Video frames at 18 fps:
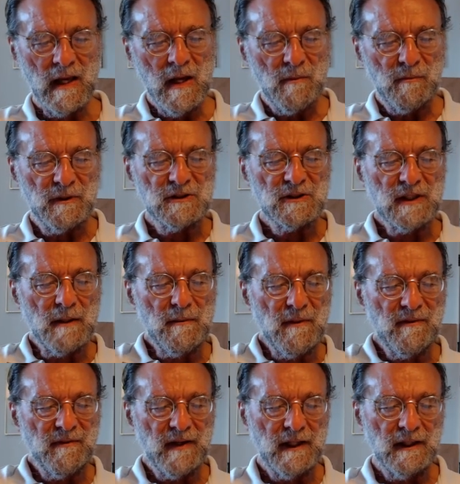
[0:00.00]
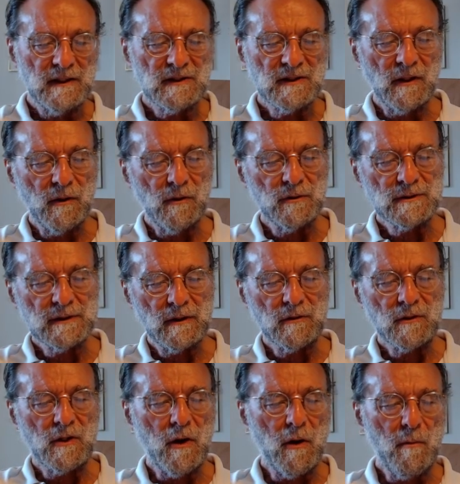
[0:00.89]
But some events are also
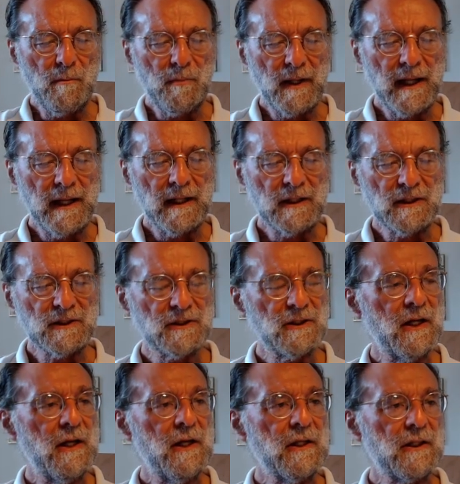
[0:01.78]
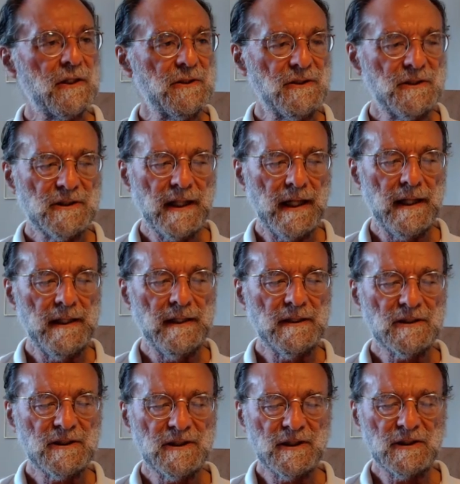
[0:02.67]
complex, contained
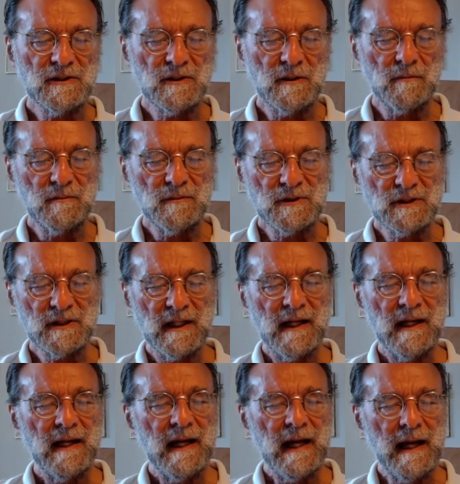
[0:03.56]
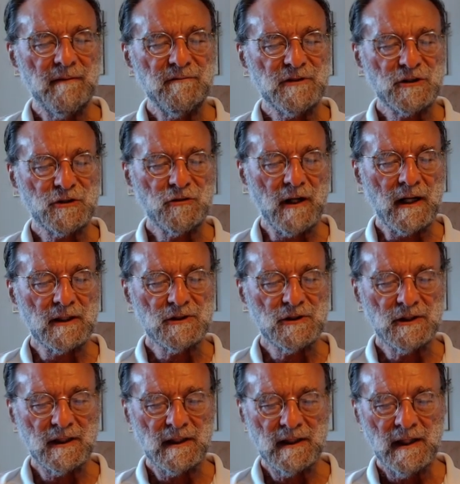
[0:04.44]
systems, have
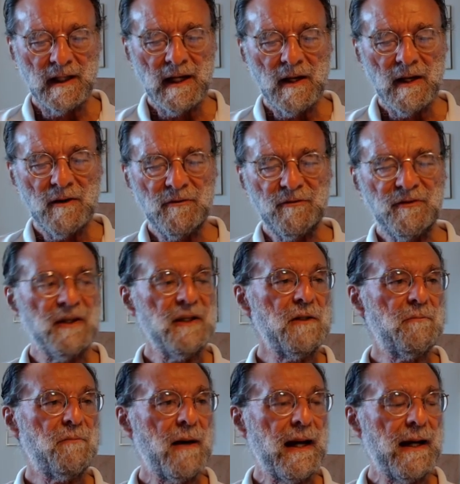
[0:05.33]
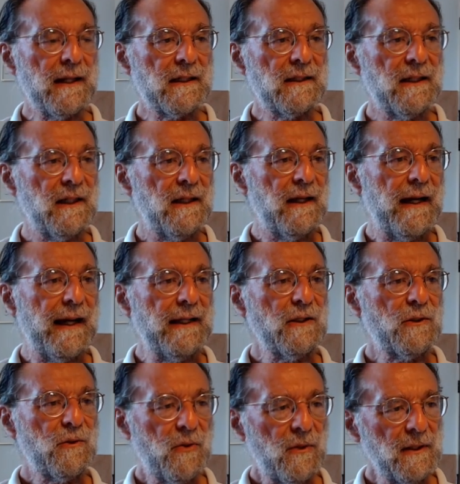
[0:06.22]
structure, feedback, and
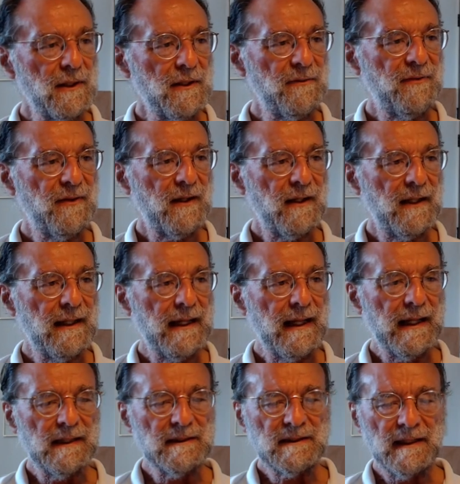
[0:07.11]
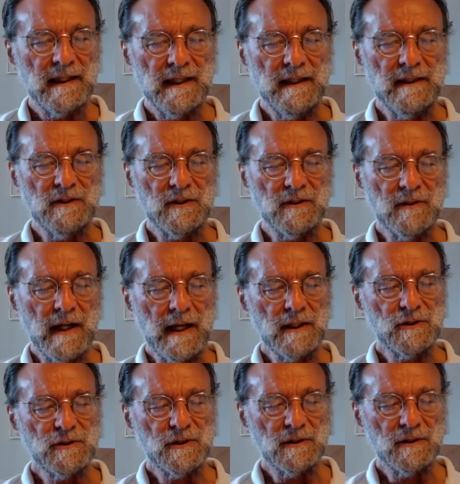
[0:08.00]
qualify as
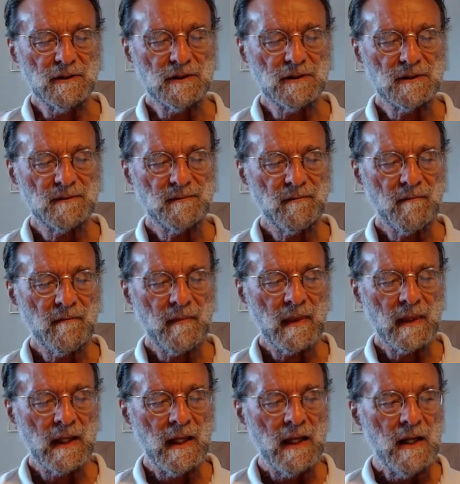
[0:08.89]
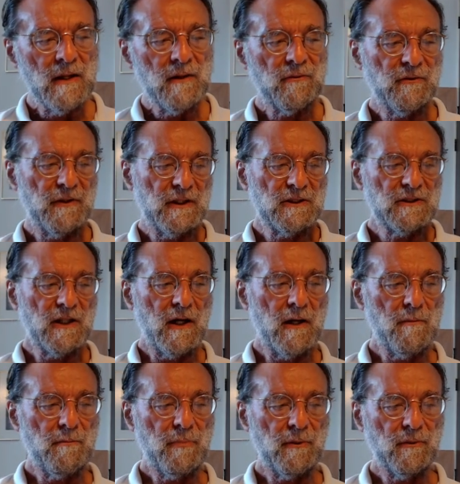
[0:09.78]
interactions. For
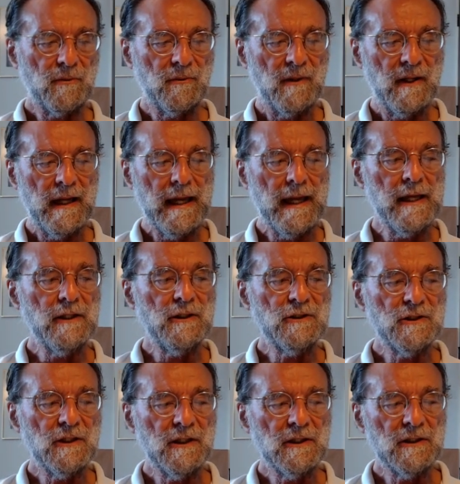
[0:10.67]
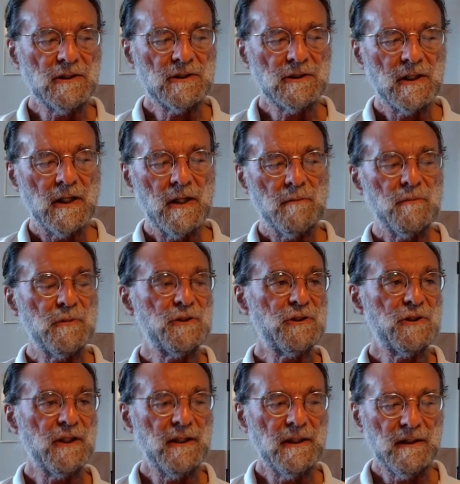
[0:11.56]
example, engines,
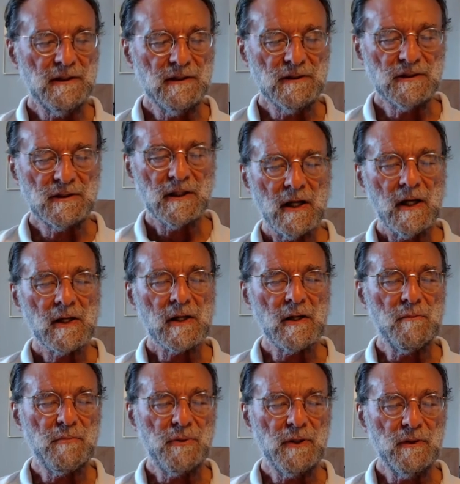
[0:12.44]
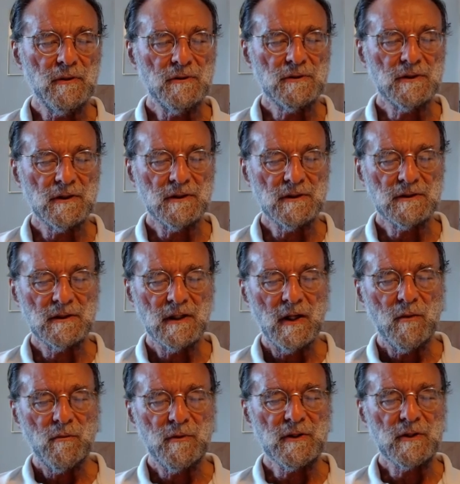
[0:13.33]
machines, computers
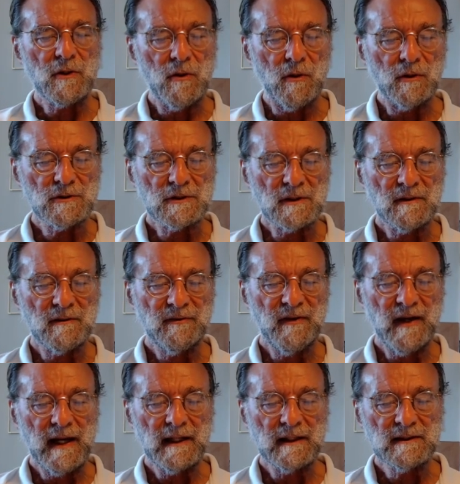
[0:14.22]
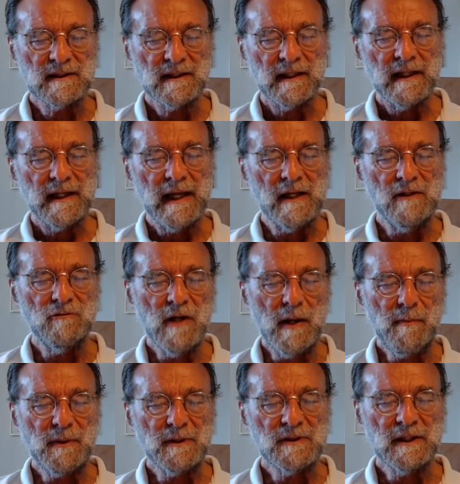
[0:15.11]
with cause and effect in
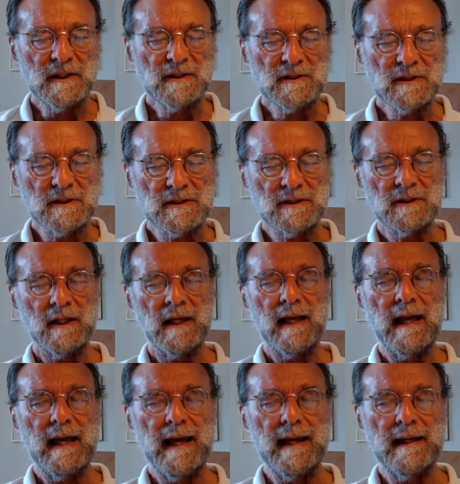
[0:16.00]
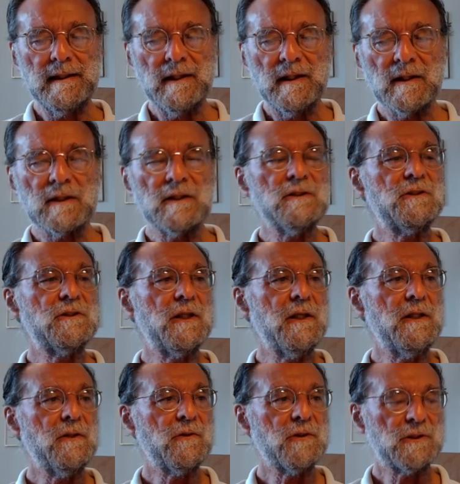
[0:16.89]
repetitious and
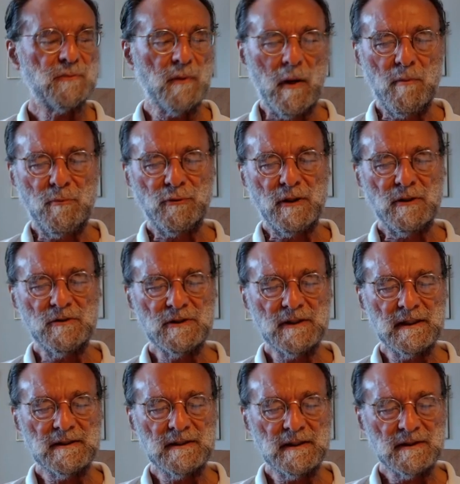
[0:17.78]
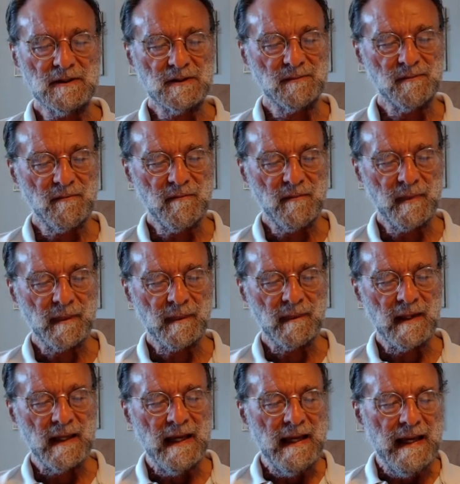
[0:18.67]
continuous processes.
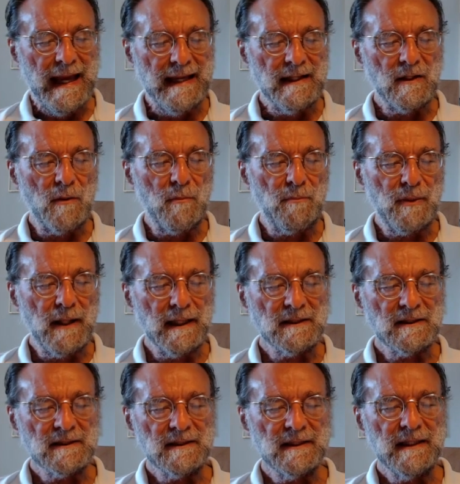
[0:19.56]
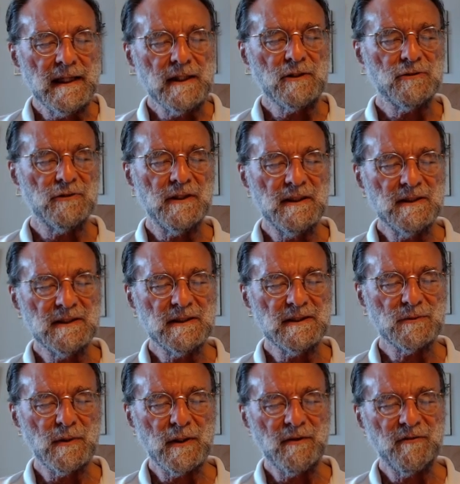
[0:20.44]
And complexity increases
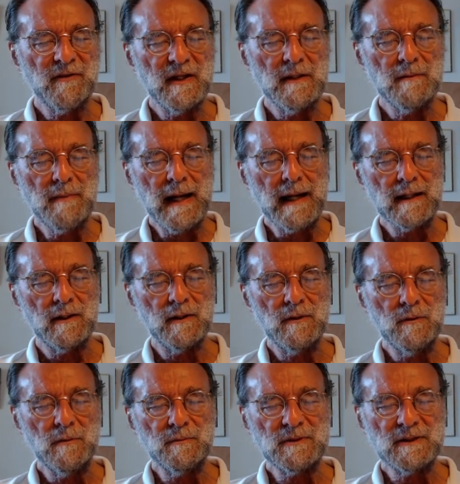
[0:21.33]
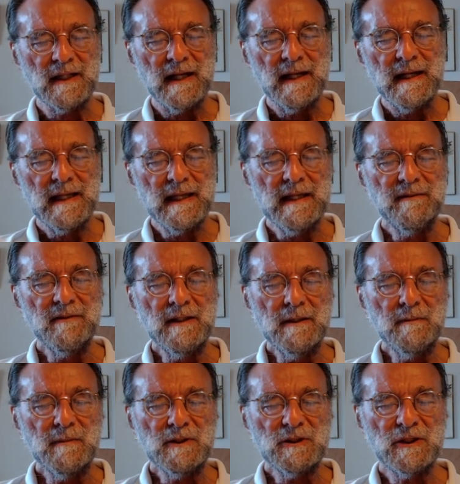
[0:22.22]
with feedback loops, even
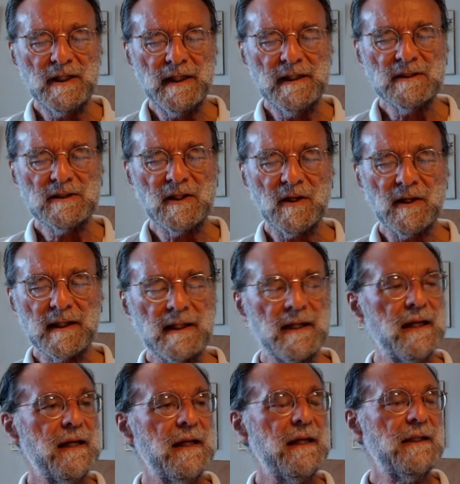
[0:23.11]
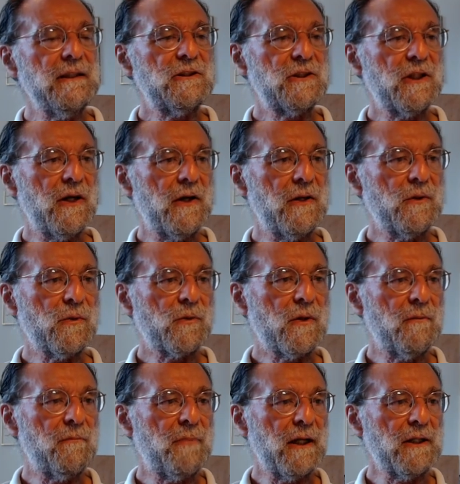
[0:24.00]
in machines like internal
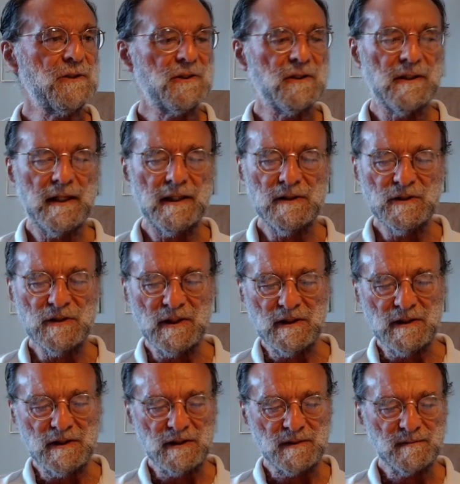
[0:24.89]
combustion engines.